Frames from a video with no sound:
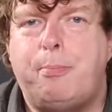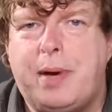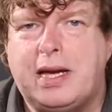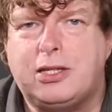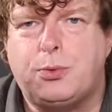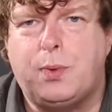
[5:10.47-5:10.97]

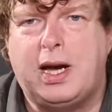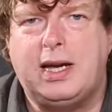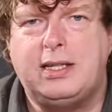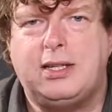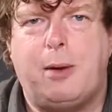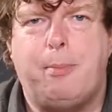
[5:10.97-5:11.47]
best
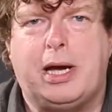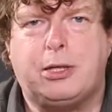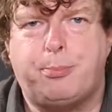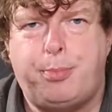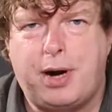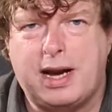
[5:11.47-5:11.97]
ways and
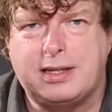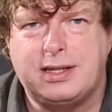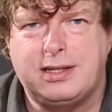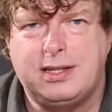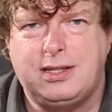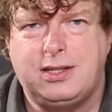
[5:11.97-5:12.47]
best
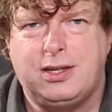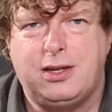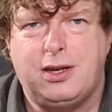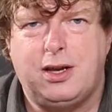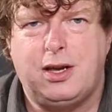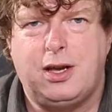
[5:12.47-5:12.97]
practices
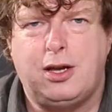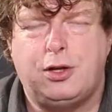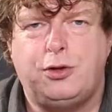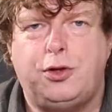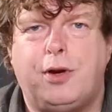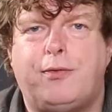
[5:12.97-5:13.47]

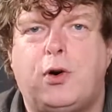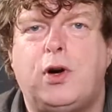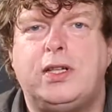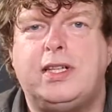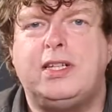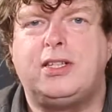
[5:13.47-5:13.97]
to
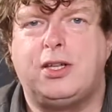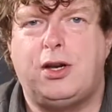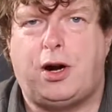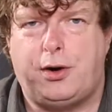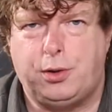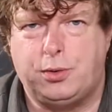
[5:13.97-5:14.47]
avoid these
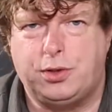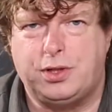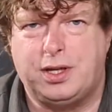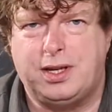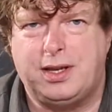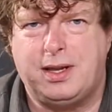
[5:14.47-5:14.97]
scenarios.